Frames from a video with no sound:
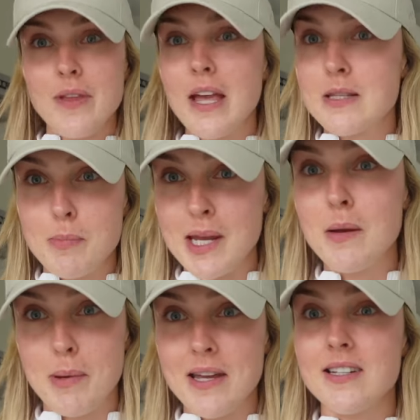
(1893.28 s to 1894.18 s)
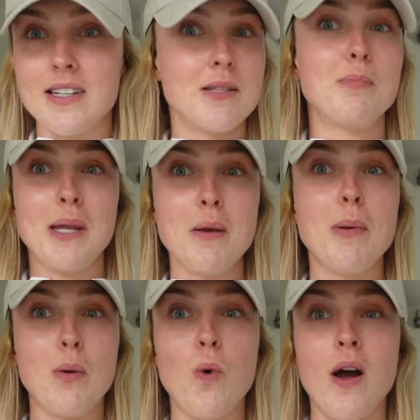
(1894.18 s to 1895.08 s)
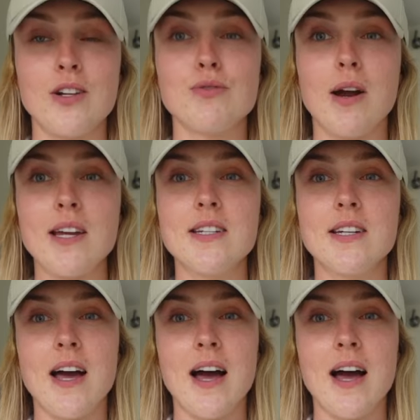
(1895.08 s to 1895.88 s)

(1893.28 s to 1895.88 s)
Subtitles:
It's been a bit wild, right?